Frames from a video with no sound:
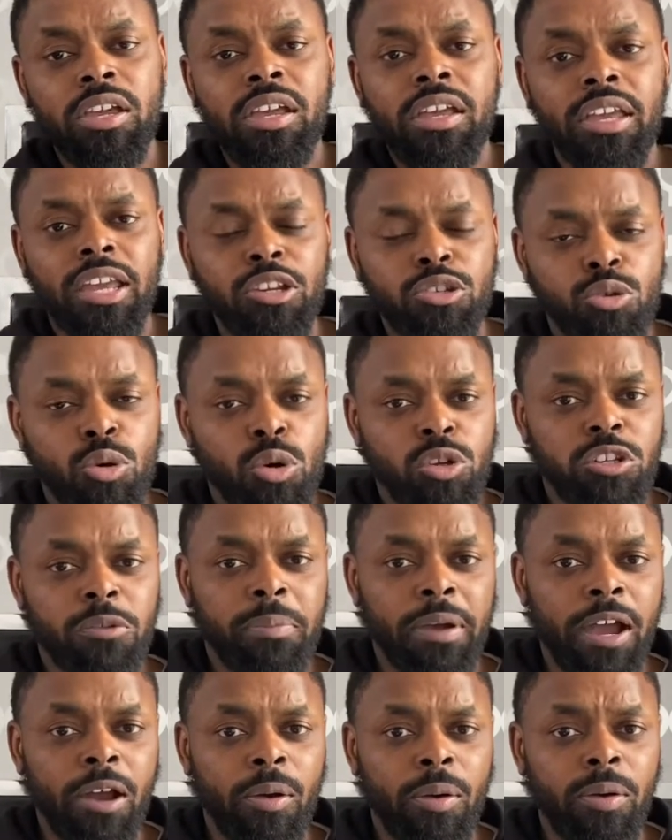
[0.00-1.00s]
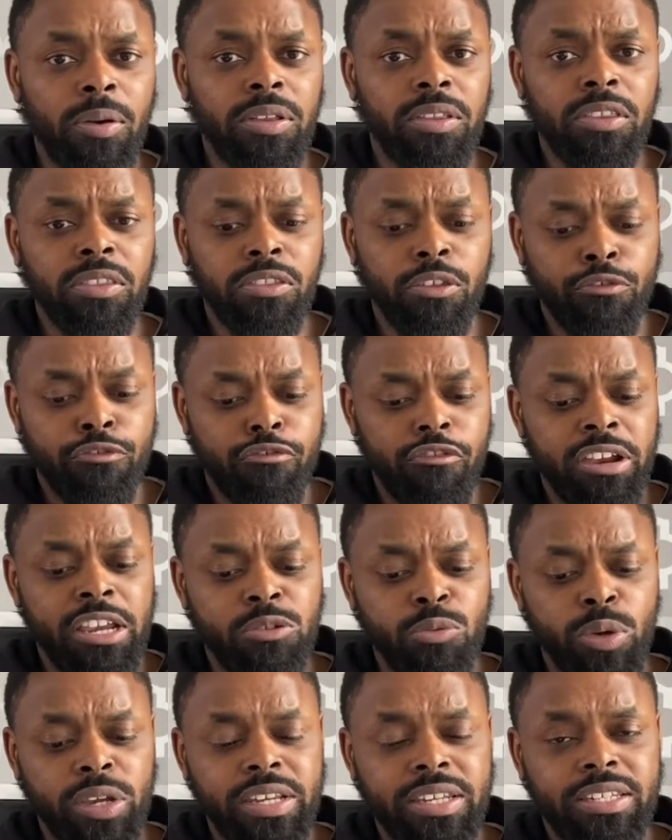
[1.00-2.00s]
it talks about the phrase
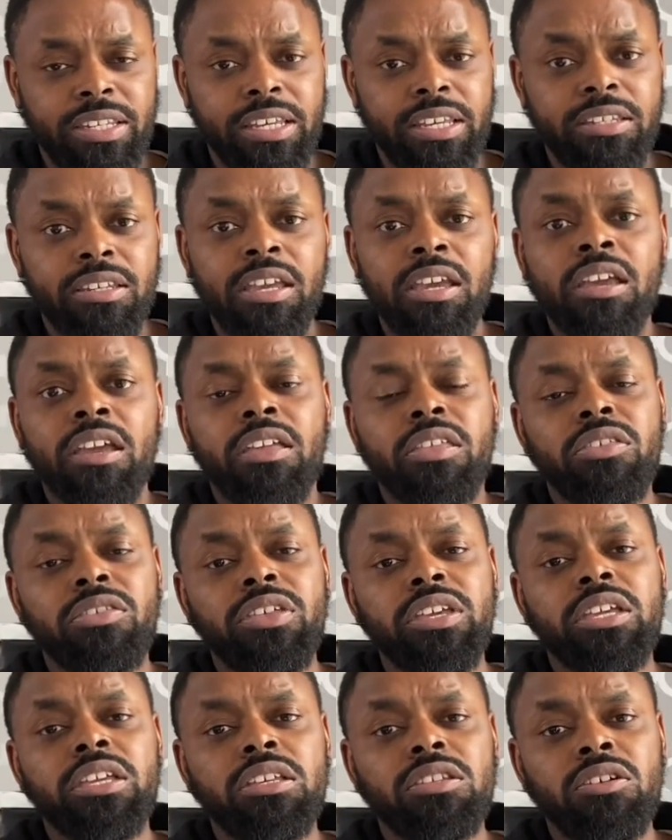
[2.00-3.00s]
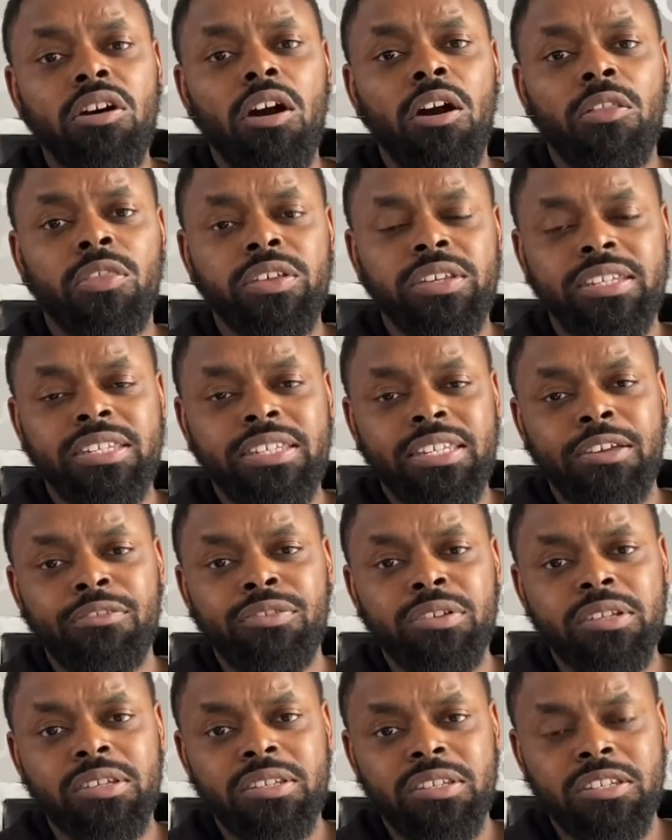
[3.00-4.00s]
where it says, these are the
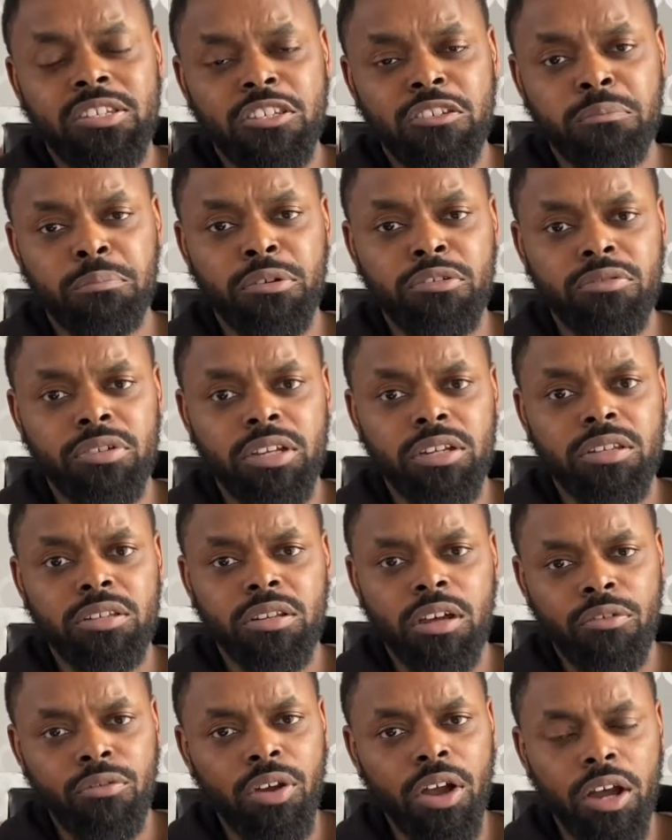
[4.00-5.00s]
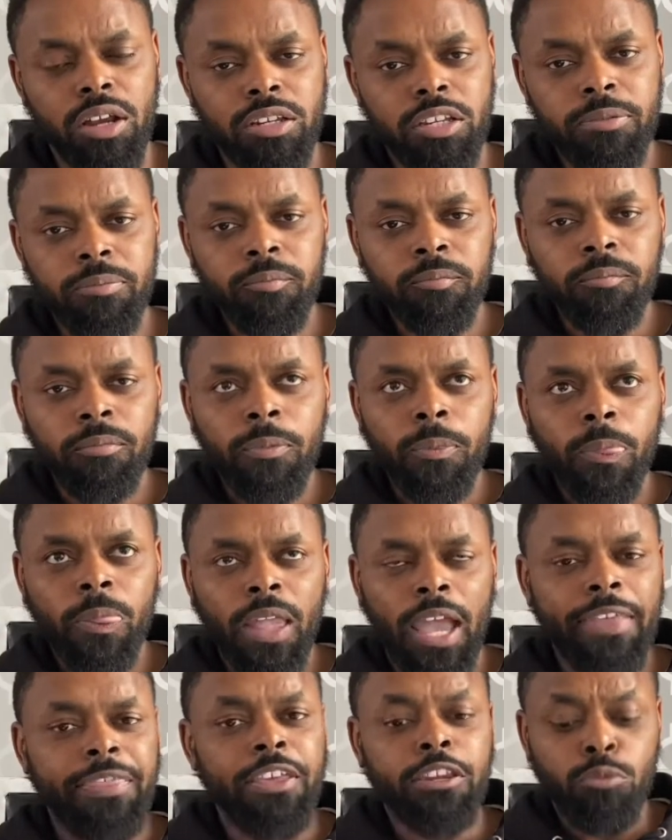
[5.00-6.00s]
seven spirits of God.
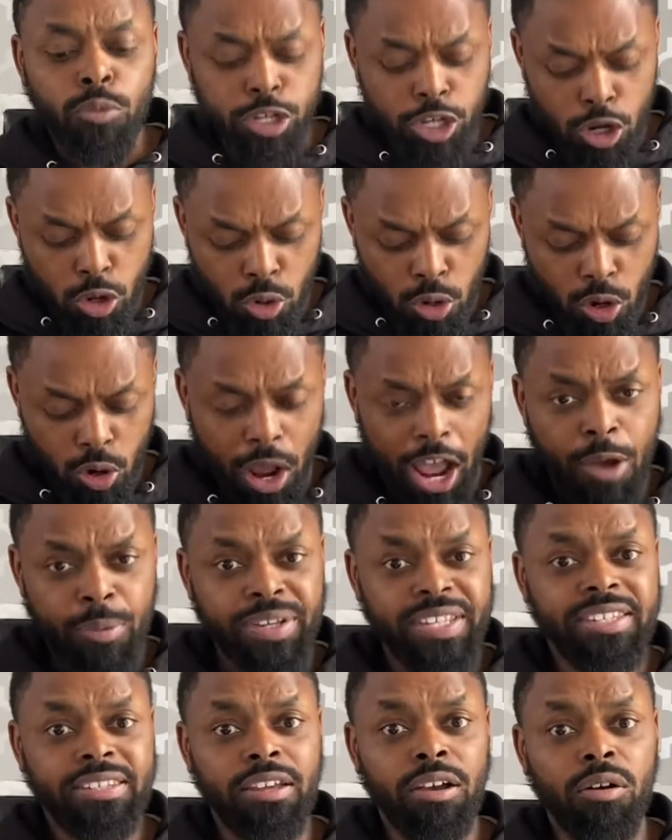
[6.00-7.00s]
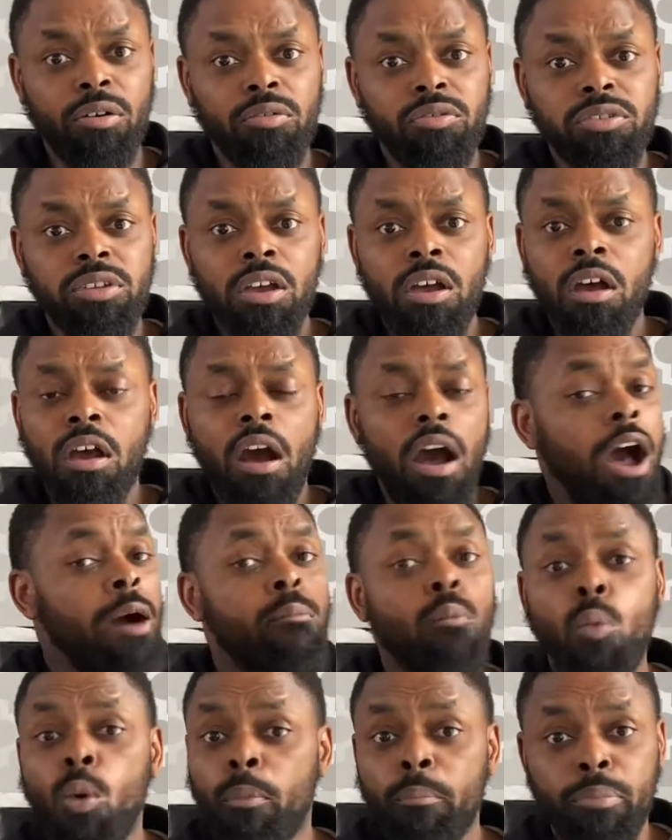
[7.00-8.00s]
And then when you look at ourselves, I'm
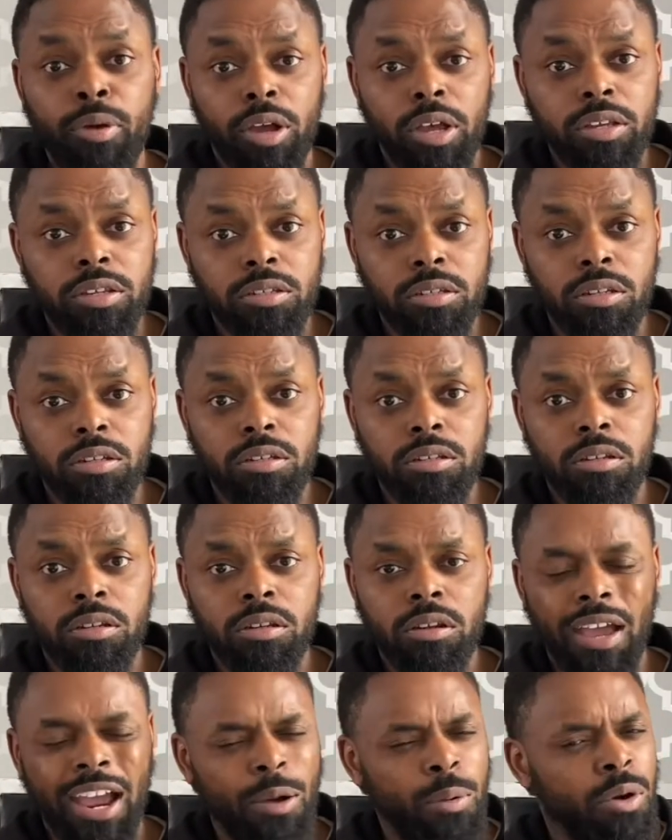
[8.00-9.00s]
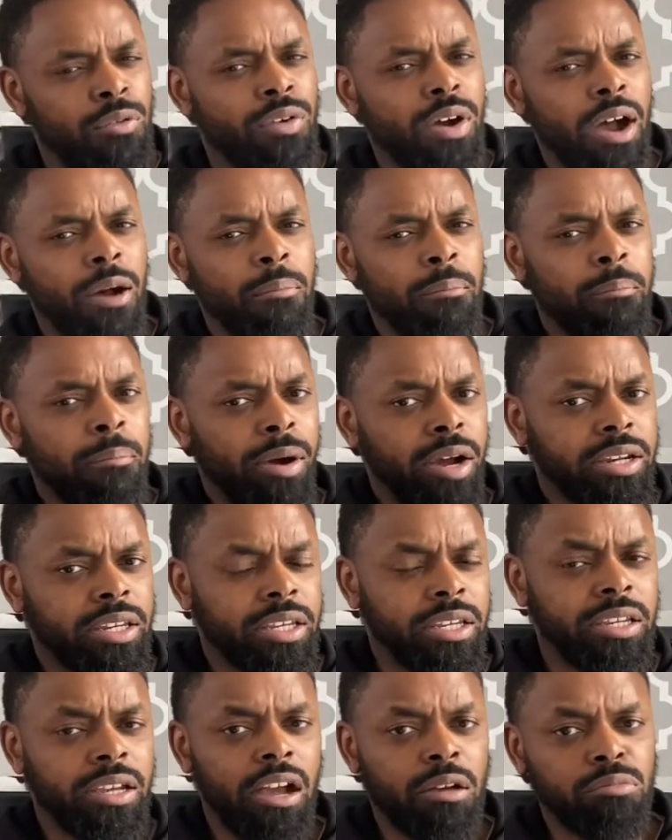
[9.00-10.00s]
one person. However, I'm
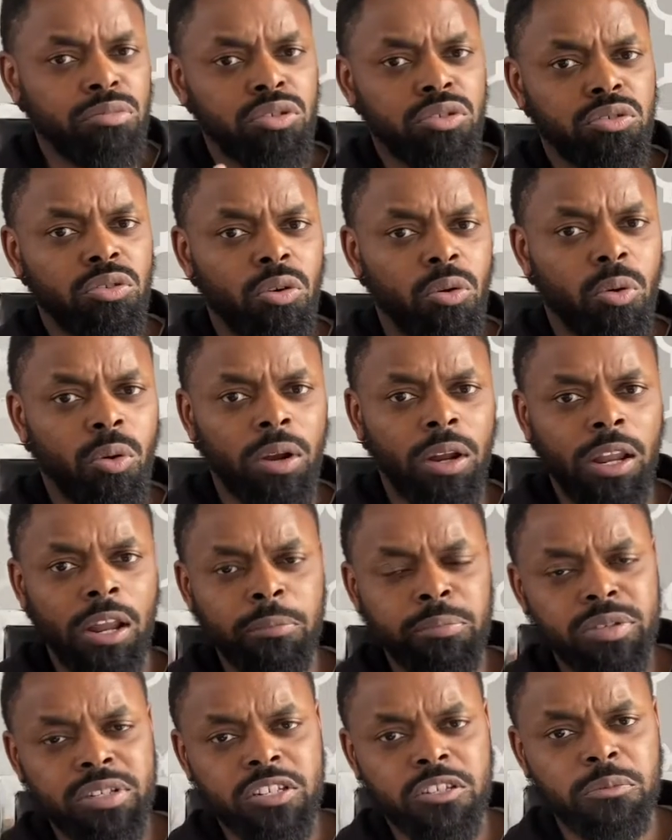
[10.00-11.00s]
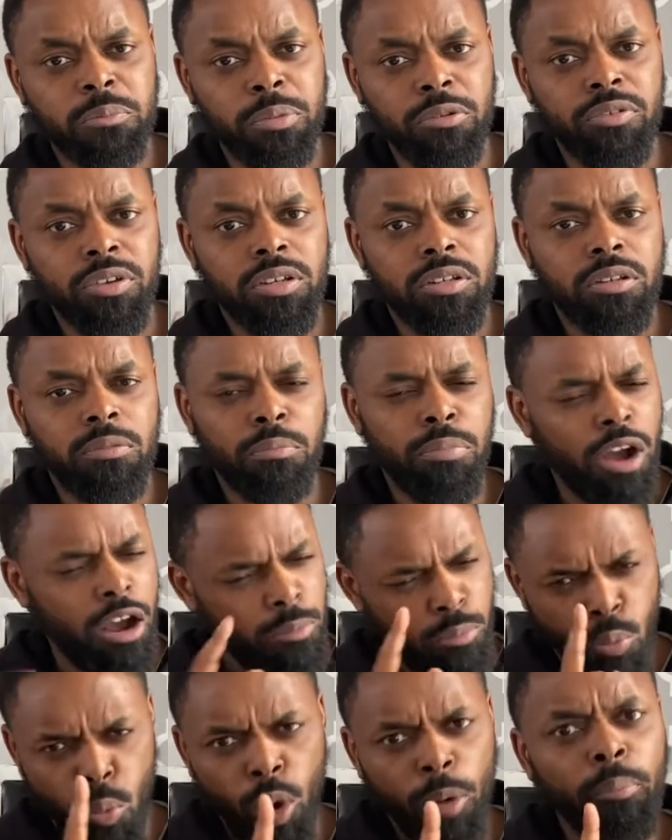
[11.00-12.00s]
body, I'm soul, and I'm spirit, but
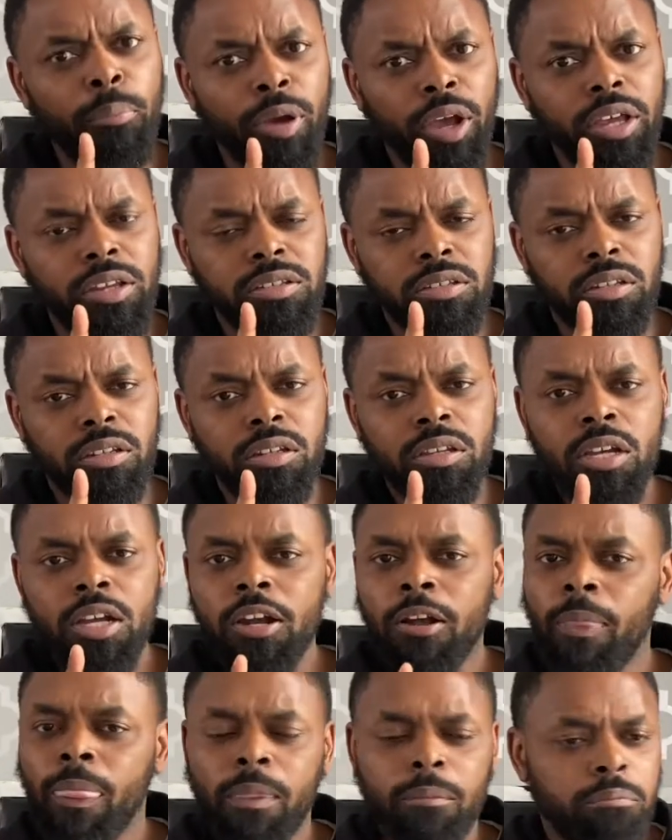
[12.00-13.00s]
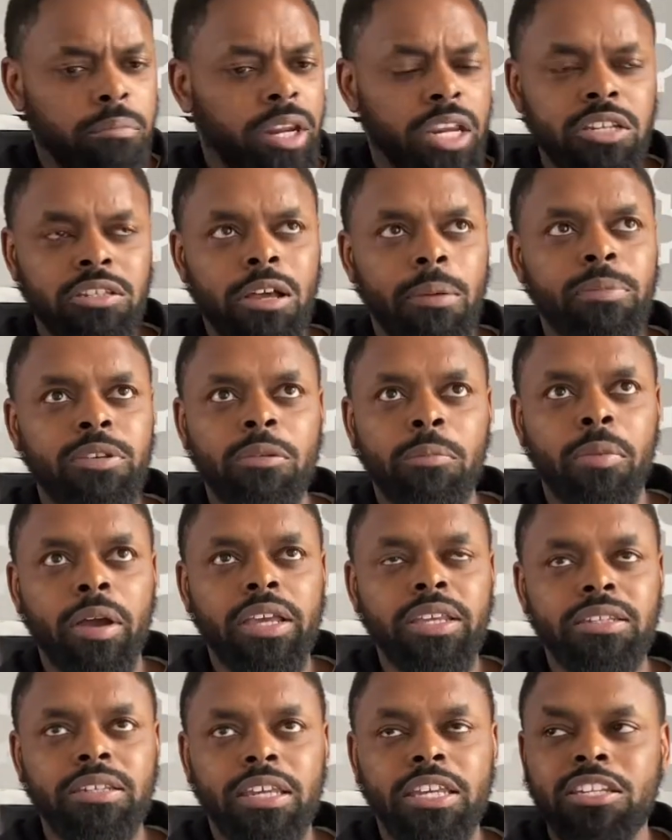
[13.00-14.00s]
I'm one person. Many times you might
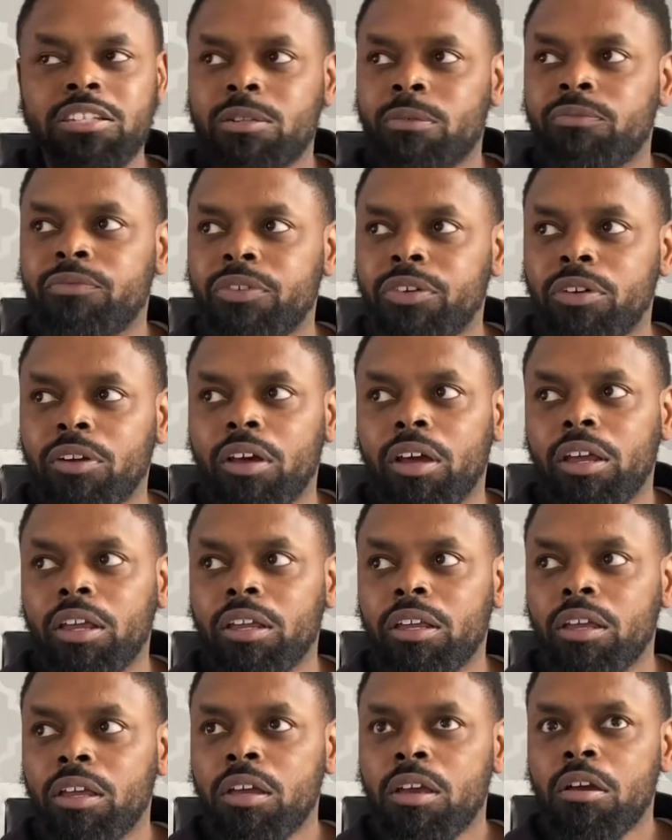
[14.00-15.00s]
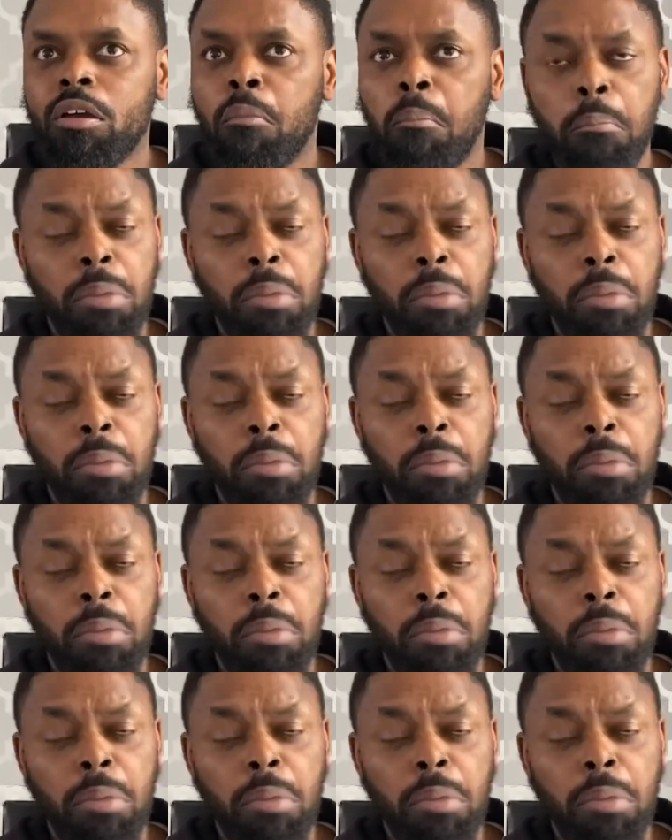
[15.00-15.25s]
say something like, my